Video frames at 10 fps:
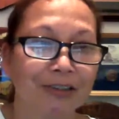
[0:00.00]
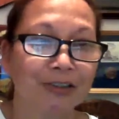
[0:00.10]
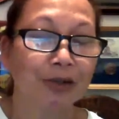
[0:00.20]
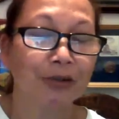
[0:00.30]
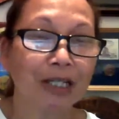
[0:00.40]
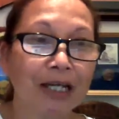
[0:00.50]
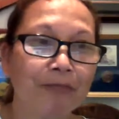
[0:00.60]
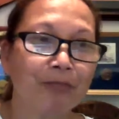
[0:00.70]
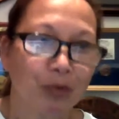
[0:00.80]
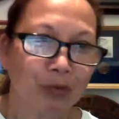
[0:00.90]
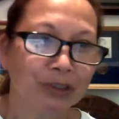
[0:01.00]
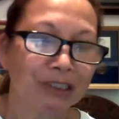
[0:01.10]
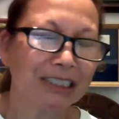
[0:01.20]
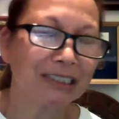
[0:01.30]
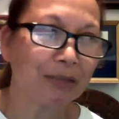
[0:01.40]
So yeah, we'll
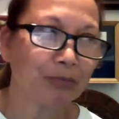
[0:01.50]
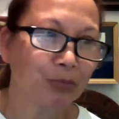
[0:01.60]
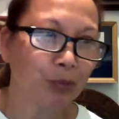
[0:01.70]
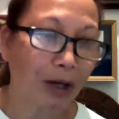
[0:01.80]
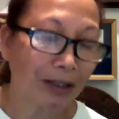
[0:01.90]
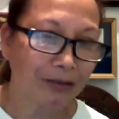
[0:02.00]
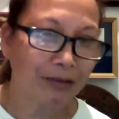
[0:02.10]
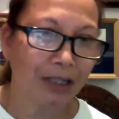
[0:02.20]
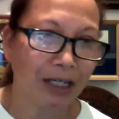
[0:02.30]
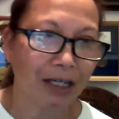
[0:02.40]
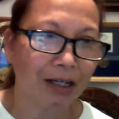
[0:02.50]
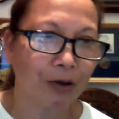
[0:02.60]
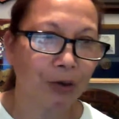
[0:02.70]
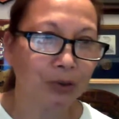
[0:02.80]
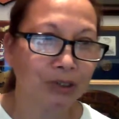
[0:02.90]
see some wild
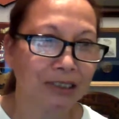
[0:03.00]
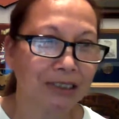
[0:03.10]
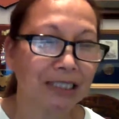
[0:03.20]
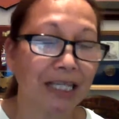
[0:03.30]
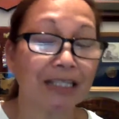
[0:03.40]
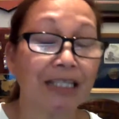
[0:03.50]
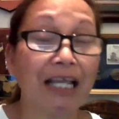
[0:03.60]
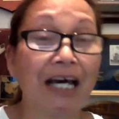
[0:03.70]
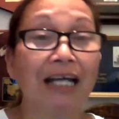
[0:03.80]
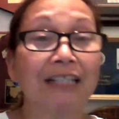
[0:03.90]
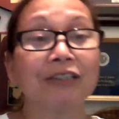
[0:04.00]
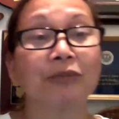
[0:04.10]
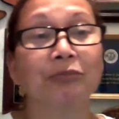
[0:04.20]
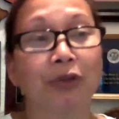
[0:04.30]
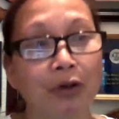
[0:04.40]
horses and lots
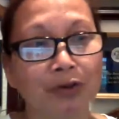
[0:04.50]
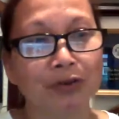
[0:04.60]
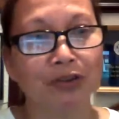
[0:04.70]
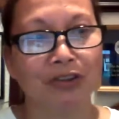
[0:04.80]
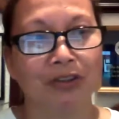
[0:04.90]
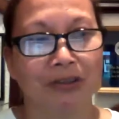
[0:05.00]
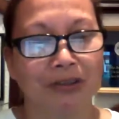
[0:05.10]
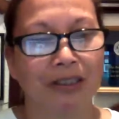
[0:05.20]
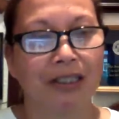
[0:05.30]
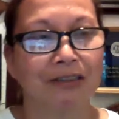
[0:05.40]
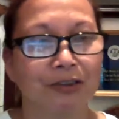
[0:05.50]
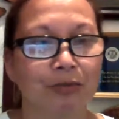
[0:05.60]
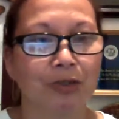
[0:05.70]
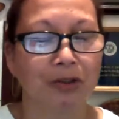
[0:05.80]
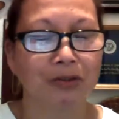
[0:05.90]
of goats.
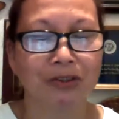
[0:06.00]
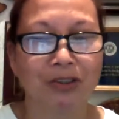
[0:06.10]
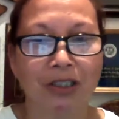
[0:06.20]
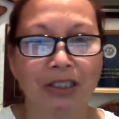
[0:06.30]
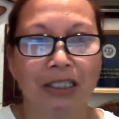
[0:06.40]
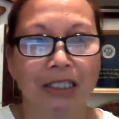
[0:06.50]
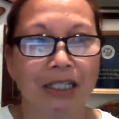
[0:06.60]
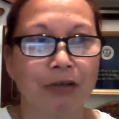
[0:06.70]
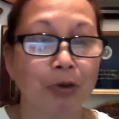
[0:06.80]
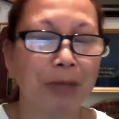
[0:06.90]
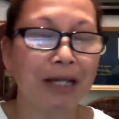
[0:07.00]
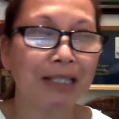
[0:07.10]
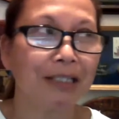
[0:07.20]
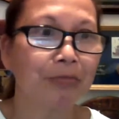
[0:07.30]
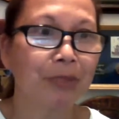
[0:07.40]
Lots of goats. It
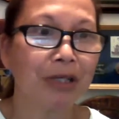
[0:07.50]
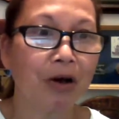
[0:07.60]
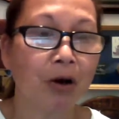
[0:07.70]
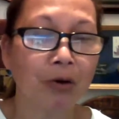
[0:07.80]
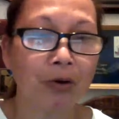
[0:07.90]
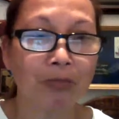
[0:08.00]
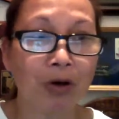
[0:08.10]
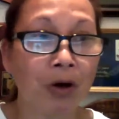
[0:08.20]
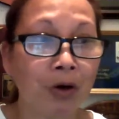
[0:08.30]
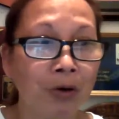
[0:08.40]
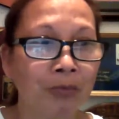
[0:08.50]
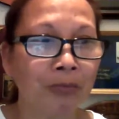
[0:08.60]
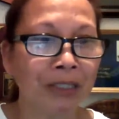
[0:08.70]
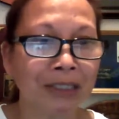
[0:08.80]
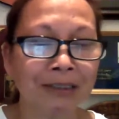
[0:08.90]
reminded me of home
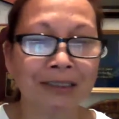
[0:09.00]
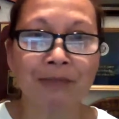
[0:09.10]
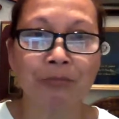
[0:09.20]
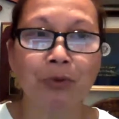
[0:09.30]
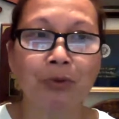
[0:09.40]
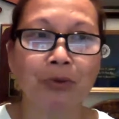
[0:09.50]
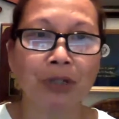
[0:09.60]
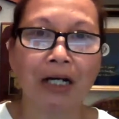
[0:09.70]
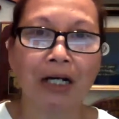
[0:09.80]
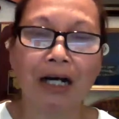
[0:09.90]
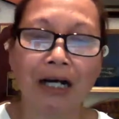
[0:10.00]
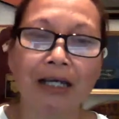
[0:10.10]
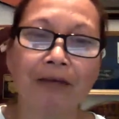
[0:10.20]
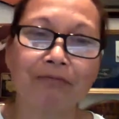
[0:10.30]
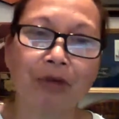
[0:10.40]
in Cebu. I'm
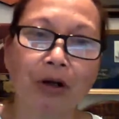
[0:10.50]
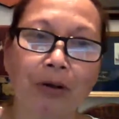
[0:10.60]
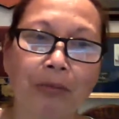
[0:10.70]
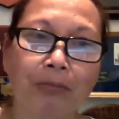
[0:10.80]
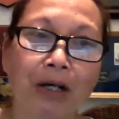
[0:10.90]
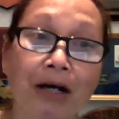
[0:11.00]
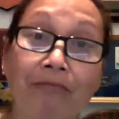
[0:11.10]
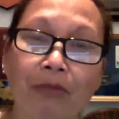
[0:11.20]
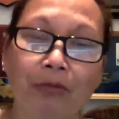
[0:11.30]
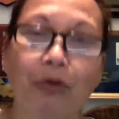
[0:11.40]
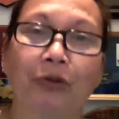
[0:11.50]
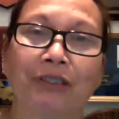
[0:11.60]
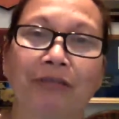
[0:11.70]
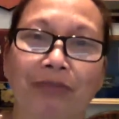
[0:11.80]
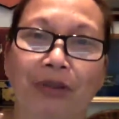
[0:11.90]
of course I'm
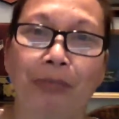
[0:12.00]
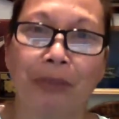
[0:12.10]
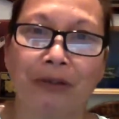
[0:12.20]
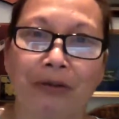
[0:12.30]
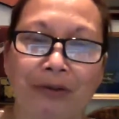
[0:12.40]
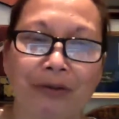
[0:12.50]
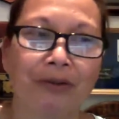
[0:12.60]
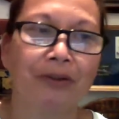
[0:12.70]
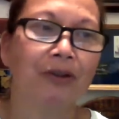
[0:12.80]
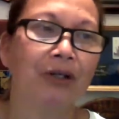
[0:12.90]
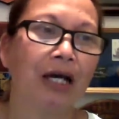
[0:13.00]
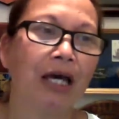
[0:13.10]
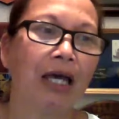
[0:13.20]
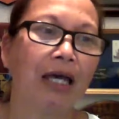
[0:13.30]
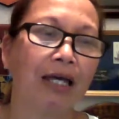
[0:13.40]
Filipino,
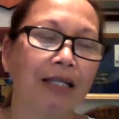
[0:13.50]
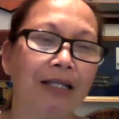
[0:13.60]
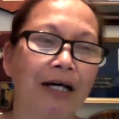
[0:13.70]
and